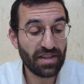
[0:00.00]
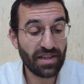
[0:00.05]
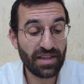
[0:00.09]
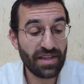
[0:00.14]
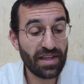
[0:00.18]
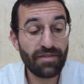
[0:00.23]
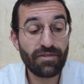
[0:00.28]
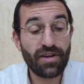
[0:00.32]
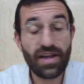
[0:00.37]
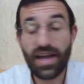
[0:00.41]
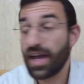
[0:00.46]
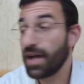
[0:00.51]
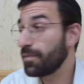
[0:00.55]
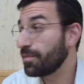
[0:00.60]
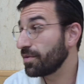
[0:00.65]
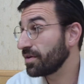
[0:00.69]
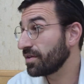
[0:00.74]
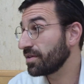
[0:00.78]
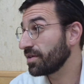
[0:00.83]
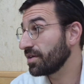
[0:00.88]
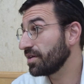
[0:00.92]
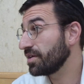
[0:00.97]
can ever
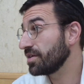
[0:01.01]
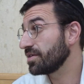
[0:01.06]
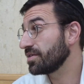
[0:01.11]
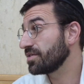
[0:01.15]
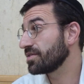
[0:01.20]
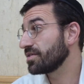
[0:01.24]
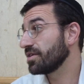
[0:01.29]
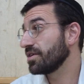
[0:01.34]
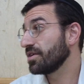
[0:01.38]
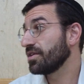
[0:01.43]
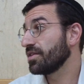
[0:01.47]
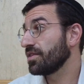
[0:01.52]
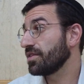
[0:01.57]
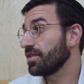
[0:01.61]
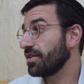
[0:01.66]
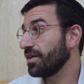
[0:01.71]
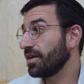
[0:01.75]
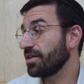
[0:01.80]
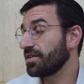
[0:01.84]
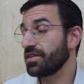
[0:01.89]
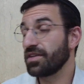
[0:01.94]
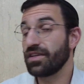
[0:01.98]
happen is
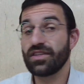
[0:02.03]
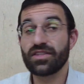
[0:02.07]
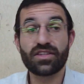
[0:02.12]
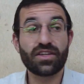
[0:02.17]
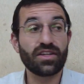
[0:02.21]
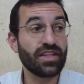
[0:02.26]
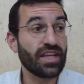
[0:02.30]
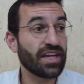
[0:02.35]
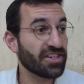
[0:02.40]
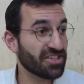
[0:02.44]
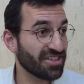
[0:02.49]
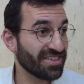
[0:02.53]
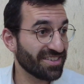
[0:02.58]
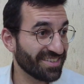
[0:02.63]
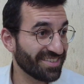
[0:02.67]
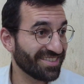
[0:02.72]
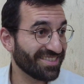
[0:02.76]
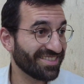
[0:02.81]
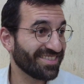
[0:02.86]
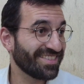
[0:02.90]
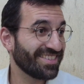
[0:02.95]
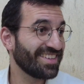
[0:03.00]
connection.
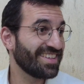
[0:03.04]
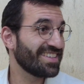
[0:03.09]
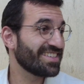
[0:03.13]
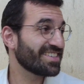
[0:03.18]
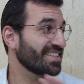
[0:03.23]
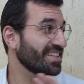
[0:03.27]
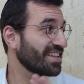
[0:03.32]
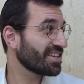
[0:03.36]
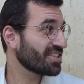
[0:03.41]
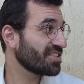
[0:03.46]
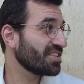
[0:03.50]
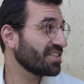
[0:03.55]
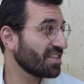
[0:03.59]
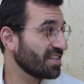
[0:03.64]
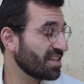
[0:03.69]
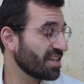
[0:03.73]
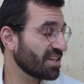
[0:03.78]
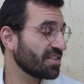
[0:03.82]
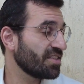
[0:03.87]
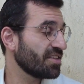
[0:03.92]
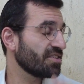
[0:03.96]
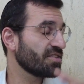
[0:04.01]
Is connection.
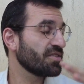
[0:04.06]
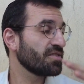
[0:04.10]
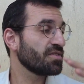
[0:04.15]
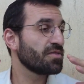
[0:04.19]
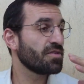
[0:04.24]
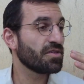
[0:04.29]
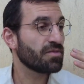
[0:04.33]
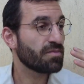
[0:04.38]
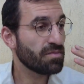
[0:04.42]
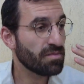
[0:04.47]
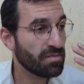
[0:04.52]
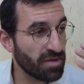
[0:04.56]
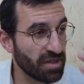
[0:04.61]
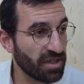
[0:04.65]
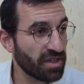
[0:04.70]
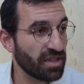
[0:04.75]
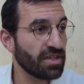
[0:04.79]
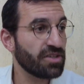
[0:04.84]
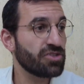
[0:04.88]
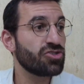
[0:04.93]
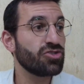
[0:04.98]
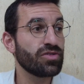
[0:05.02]
Like that
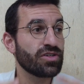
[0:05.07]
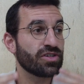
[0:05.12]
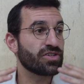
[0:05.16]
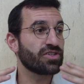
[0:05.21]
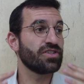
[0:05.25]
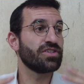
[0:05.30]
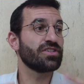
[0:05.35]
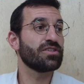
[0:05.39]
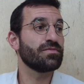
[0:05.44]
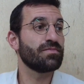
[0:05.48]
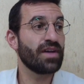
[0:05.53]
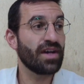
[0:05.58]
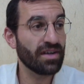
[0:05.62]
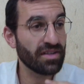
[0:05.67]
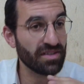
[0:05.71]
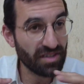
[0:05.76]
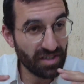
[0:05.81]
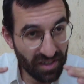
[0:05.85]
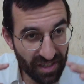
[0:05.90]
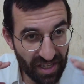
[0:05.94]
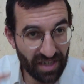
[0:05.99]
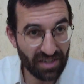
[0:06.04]
being Jewish is about
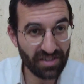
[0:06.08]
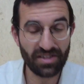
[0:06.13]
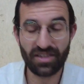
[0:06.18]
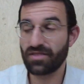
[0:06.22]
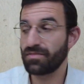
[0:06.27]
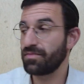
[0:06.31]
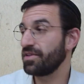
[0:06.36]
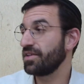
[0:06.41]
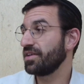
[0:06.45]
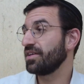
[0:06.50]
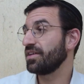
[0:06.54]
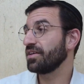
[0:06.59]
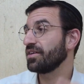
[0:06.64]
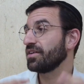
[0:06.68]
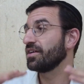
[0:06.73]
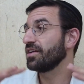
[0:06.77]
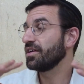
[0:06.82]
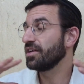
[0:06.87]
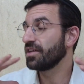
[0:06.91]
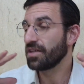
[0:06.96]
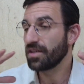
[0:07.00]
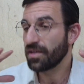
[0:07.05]
connecting. Being
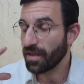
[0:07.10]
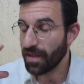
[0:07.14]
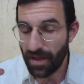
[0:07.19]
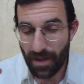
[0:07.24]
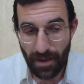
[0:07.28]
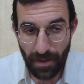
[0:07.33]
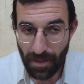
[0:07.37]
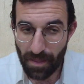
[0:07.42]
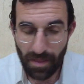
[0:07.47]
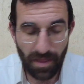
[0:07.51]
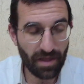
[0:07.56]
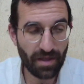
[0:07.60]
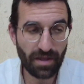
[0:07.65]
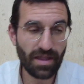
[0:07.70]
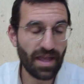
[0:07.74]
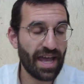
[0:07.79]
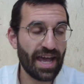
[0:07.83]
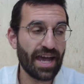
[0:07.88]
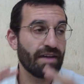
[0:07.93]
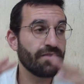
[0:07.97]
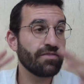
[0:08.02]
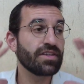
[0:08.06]
like
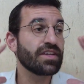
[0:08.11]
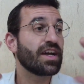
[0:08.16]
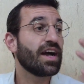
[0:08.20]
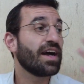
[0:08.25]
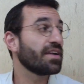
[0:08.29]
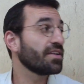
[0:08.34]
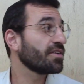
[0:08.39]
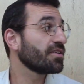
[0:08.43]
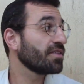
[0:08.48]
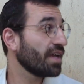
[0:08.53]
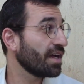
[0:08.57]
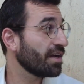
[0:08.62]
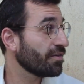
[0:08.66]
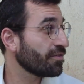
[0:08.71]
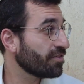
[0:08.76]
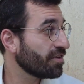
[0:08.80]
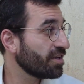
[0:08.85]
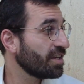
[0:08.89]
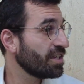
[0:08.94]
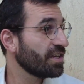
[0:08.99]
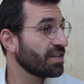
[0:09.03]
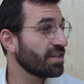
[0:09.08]
having God in your life
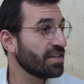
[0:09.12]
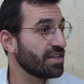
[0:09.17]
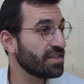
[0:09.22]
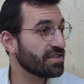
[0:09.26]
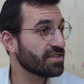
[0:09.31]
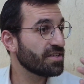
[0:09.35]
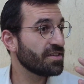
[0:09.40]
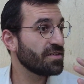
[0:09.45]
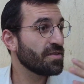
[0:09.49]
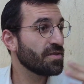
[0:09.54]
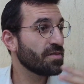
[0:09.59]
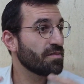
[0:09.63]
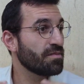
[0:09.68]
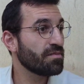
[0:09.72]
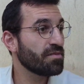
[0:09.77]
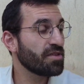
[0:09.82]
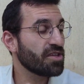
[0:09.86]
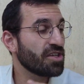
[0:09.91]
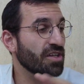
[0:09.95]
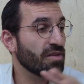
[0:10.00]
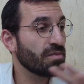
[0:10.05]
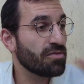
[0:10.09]
is
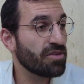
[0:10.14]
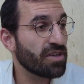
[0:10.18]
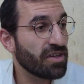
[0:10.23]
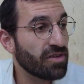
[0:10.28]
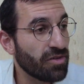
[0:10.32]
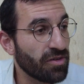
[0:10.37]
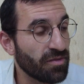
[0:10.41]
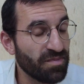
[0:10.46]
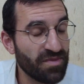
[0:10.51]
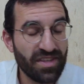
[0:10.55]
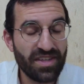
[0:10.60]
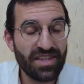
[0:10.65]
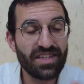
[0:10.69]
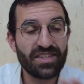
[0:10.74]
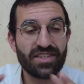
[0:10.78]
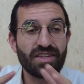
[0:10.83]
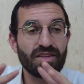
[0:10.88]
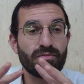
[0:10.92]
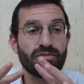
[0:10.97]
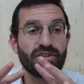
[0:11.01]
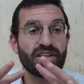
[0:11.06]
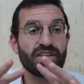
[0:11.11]
going to
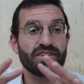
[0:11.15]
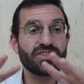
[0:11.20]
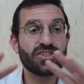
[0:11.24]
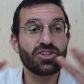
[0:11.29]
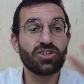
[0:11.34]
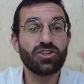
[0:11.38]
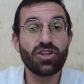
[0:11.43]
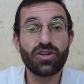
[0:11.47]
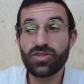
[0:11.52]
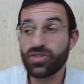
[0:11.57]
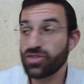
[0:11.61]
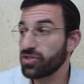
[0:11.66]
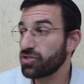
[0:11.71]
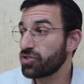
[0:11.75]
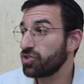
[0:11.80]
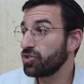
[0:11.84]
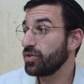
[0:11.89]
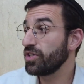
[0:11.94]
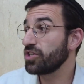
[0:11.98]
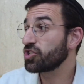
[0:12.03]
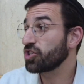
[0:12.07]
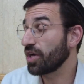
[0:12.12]
bring us closer
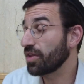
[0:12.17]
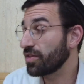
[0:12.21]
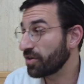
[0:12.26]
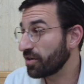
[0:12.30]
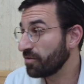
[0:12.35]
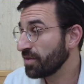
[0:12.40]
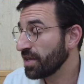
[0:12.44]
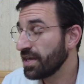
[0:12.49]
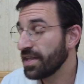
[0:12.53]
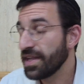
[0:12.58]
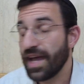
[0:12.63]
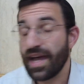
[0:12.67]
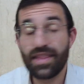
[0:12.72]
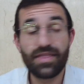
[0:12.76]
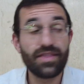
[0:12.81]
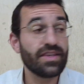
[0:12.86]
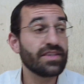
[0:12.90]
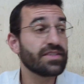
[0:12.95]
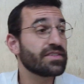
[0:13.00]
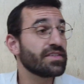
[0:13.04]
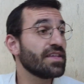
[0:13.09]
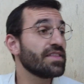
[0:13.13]
to each other. And
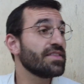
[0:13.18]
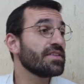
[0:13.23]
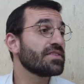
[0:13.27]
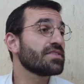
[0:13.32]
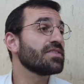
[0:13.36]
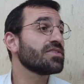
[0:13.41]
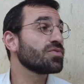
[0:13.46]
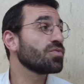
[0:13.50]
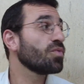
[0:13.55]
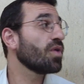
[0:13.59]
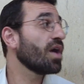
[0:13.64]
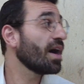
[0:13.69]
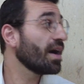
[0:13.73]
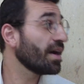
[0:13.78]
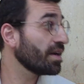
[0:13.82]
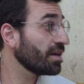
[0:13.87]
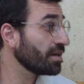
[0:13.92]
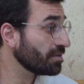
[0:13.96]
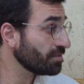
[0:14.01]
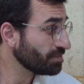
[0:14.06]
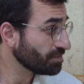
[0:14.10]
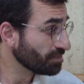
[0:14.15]
this is why